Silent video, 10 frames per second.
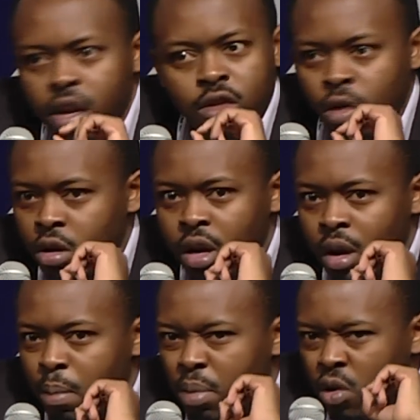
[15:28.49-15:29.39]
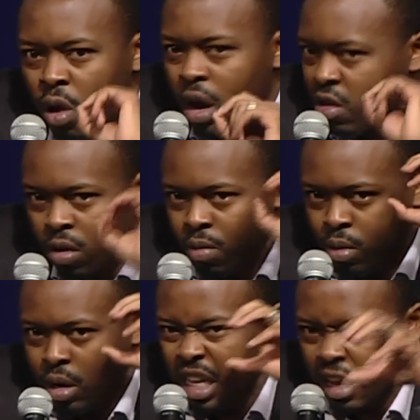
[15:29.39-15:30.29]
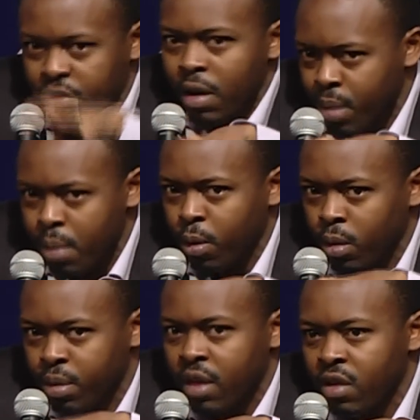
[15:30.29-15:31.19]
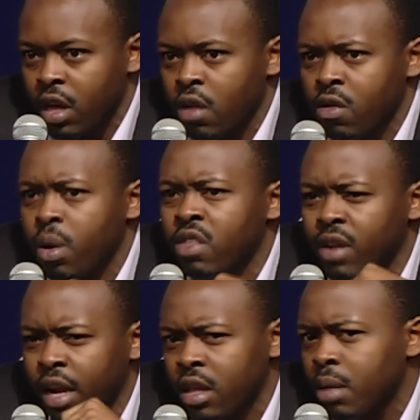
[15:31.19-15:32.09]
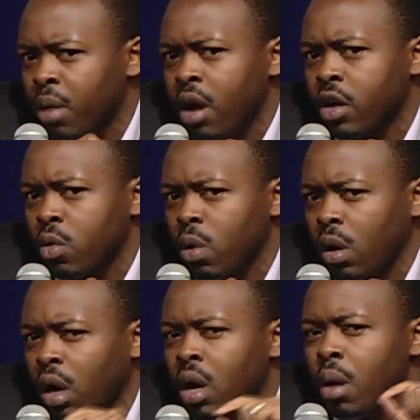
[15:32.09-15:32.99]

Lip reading: It's not pure, it's not giving this away, it's letting the market work,